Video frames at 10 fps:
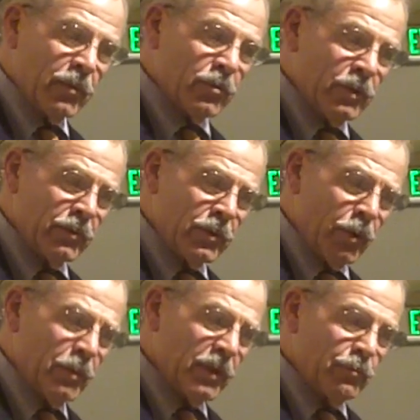He was it was
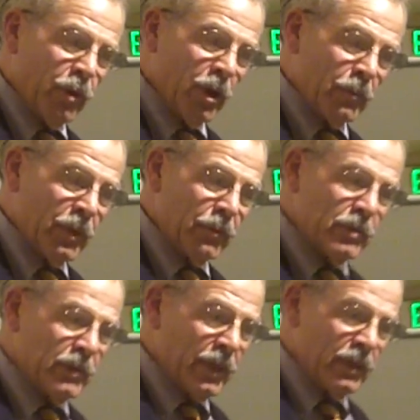the opening of Parliament. He
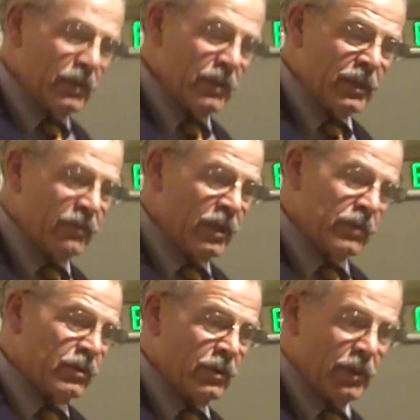was standing. He didn't have
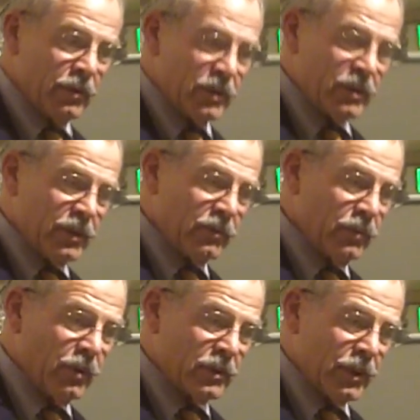any security
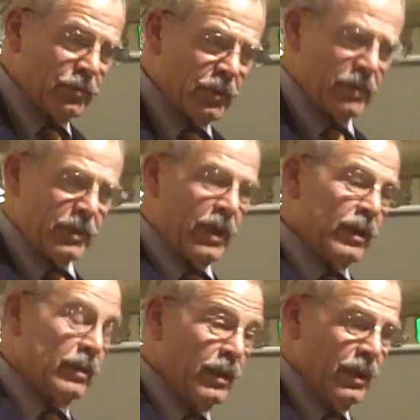whatsoever. I walked up, shook his
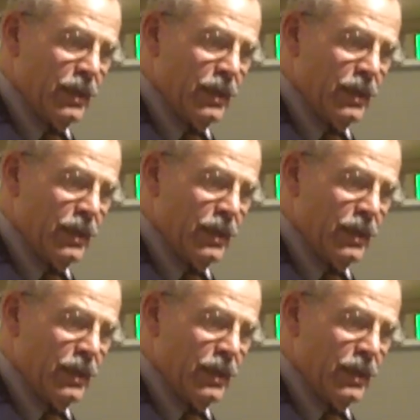hand,